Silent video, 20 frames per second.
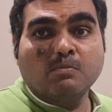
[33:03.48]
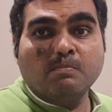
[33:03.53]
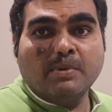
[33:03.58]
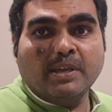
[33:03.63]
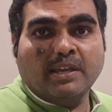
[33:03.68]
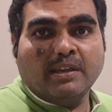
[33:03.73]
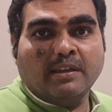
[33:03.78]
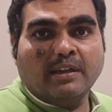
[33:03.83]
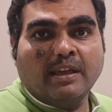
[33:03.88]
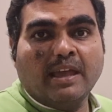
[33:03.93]
root
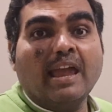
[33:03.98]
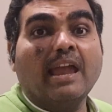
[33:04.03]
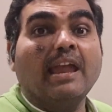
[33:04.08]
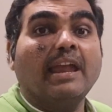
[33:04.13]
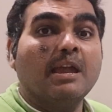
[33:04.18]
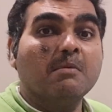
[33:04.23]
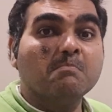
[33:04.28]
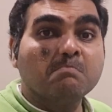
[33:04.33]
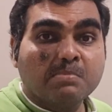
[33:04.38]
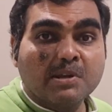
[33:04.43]
b,
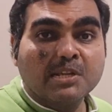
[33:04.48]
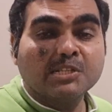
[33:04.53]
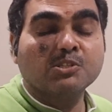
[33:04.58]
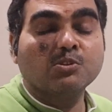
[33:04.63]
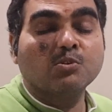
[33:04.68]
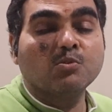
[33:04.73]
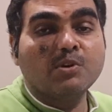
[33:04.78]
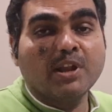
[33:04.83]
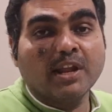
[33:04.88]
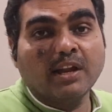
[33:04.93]
m
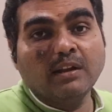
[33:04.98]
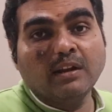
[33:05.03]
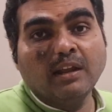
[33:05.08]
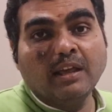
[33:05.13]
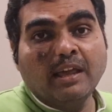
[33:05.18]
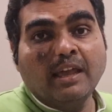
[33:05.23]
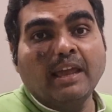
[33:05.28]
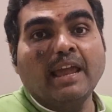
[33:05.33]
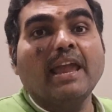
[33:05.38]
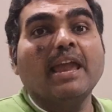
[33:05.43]
plus root n,
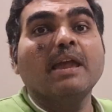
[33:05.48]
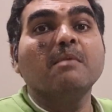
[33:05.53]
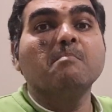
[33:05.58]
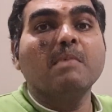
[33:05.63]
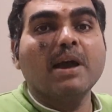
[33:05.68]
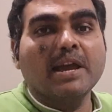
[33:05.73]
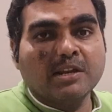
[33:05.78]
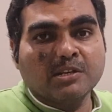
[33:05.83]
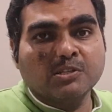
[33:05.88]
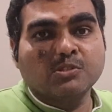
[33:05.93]

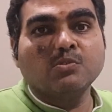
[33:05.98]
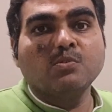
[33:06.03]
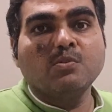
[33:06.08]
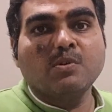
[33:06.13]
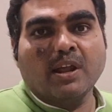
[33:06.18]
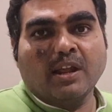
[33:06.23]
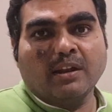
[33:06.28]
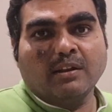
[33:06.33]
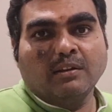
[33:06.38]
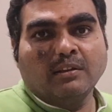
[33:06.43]
m minus
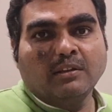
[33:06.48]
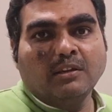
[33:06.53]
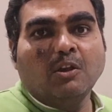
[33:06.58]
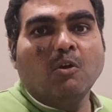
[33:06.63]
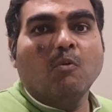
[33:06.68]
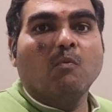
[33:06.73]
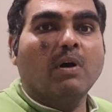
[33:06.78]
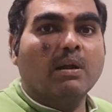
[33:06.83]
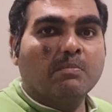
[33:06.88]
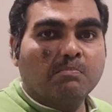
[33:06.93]
root n,
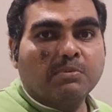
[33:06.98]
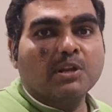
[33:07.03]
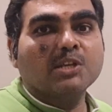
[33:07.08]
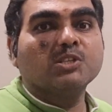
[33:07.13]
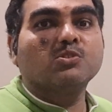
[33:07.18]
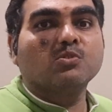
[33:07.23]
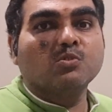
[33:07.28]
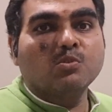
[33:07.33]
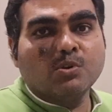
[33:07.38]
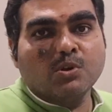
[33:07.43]
1
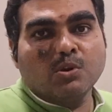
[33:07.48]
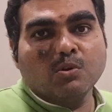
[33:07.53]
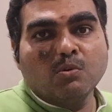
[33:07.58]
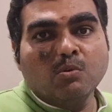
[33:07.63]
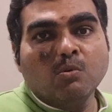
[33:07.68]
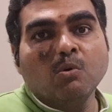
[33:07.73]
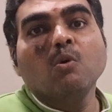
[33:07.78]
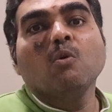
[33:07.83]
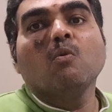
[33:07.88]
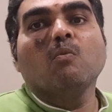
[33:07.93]
plus root
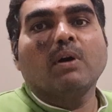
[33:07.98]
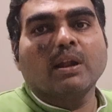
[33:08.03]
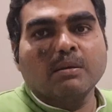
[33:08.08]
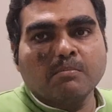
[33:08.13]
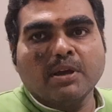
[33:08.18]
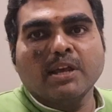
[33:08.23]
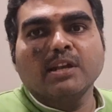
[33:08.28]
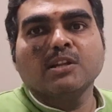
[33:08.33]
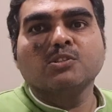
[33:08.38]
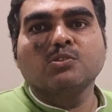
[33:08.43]
2,
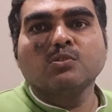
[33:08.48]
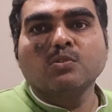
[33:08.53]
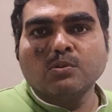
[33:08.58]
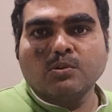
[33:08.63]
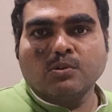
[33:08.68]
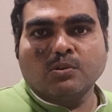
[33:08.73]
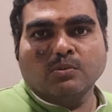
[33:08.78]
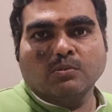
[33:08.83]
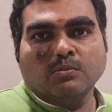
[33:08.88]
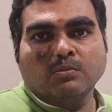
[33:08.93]
1 minus
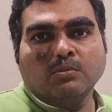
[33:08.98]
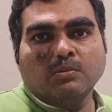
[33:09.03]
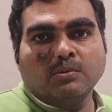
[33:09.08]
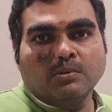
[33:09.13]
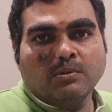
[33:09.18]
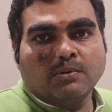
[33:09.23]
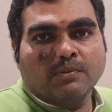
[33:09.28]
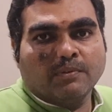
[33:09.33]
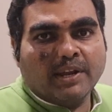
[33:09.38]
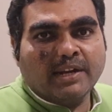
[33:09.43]
root 2,
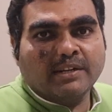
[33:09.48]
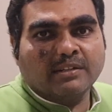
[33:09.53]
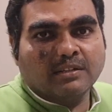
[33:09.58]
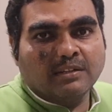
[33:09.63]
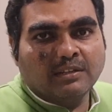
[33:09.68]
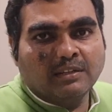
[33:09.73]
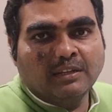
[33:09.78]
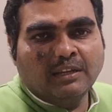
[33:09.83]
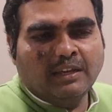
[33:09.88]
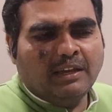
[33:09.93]
right?